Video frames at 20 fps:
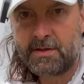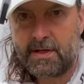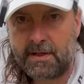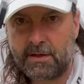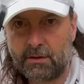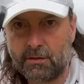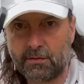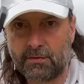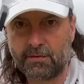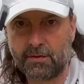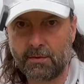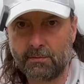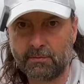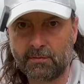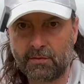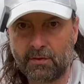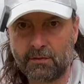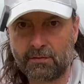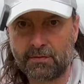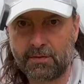Take your
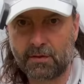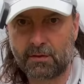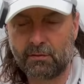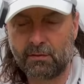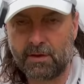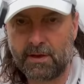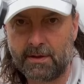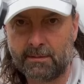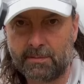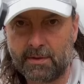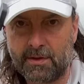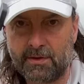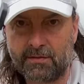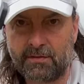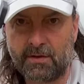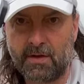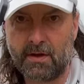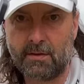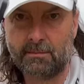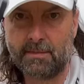thumbs off the grip and
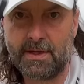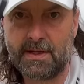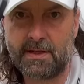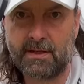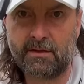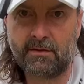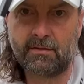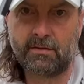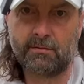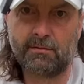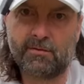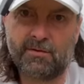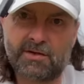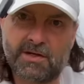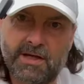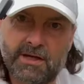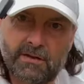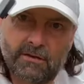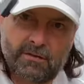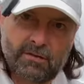start making some
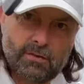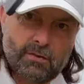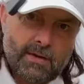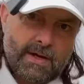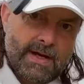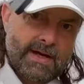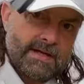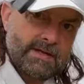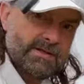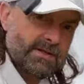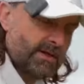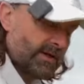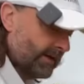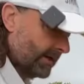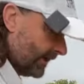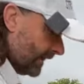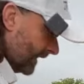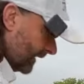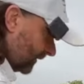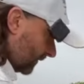gentle
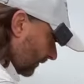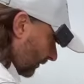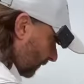8-iron length